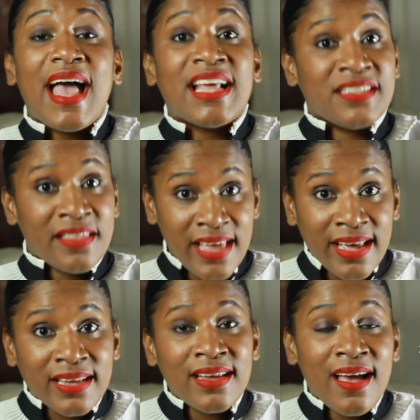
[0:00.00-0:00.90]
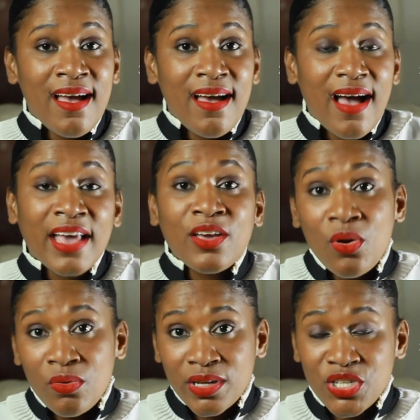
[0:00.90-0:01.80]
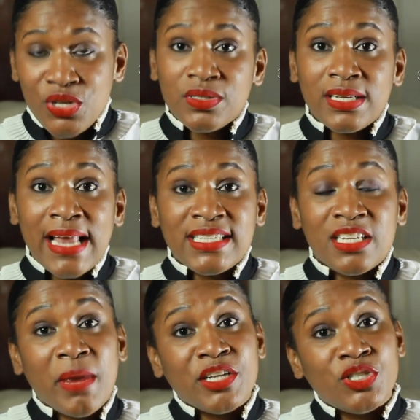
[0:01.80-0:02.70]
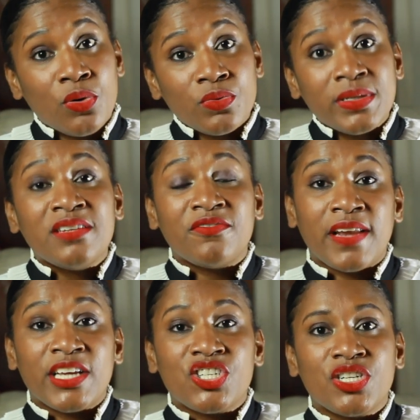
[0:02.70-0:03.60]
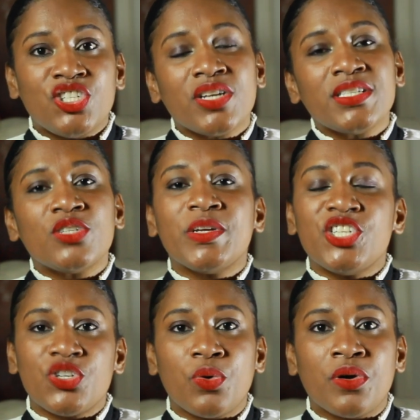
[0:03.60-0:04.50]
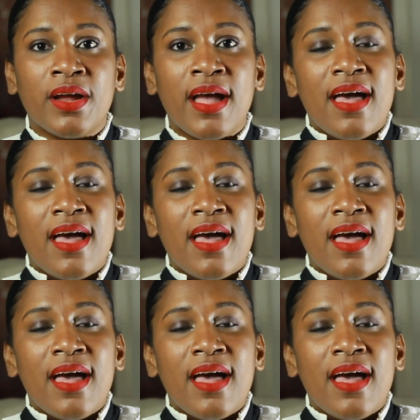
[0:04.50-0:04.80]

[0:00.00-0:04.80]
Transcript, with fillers: And then I go into utilizing my downward inflection just to ensure